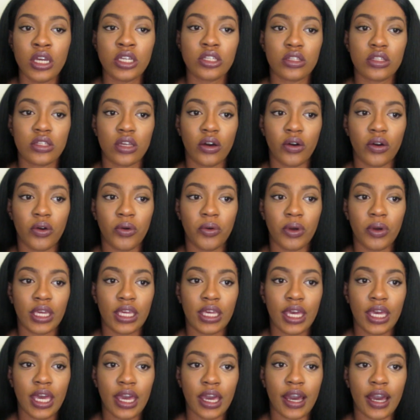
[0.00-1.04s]
So
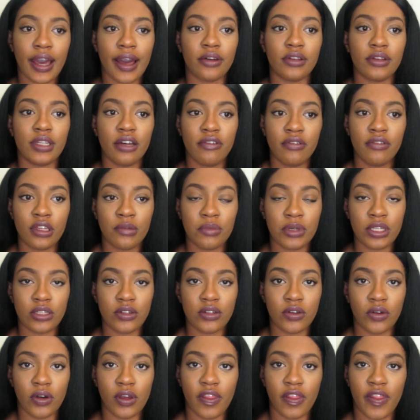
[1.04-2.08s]
yeah, I'll definitely be
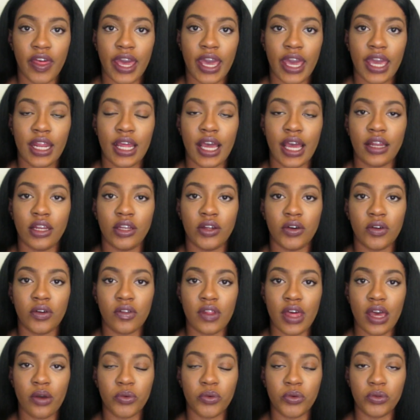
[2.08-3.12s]
doing that. I know
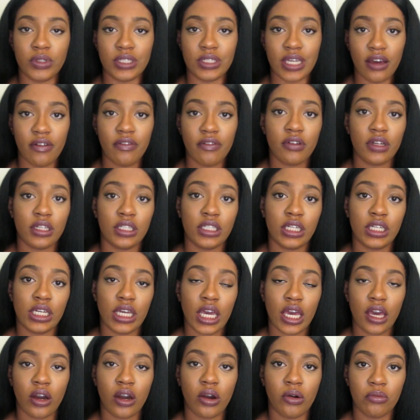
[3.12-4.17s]
that will definitely
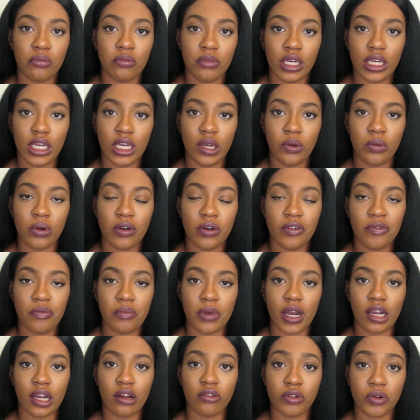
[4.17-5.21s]
help me with
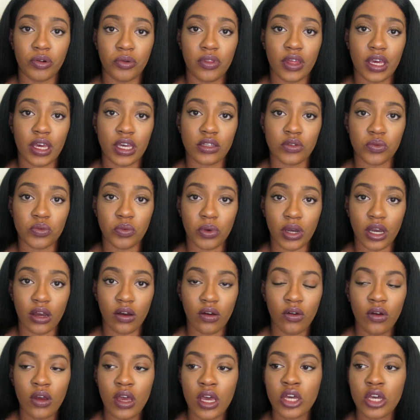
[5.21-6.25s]
my growth as
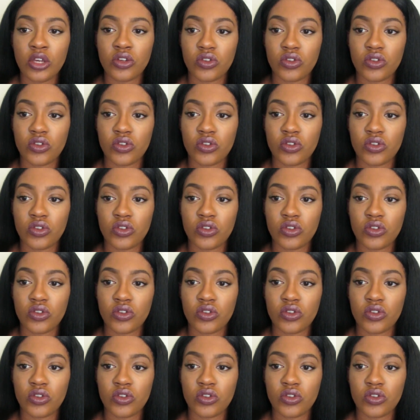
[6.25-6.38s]
well.